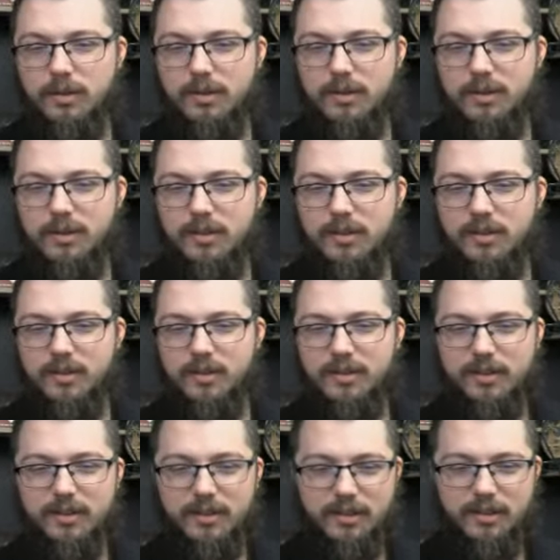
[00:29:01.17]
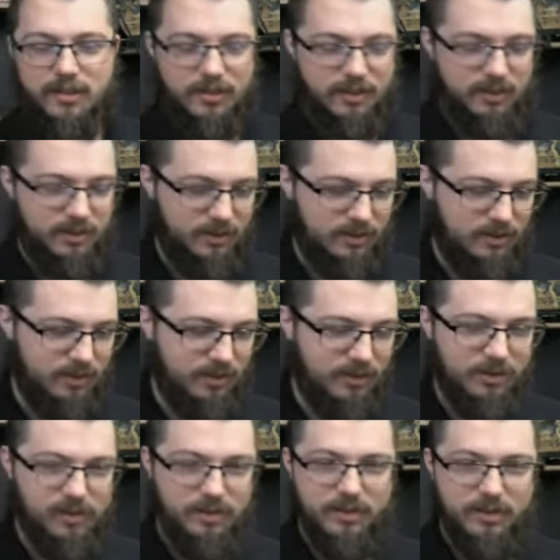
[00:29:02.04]

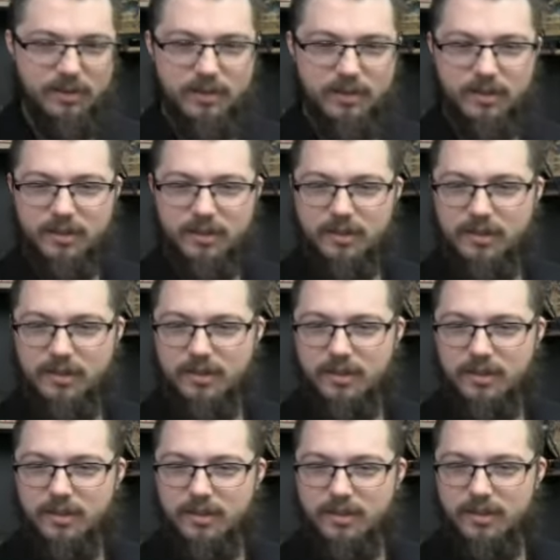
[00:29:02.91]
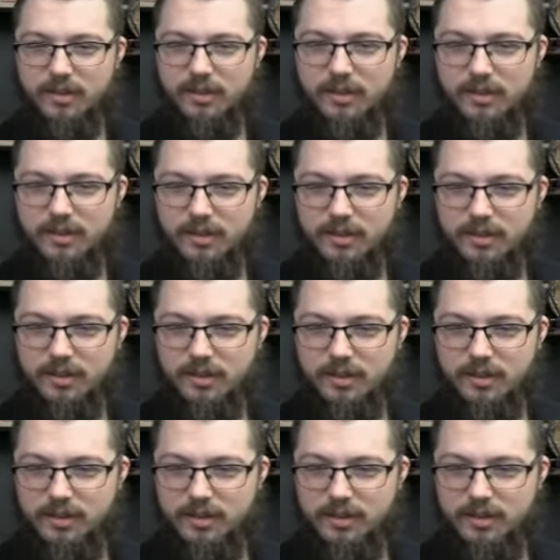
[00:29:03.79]
(silent)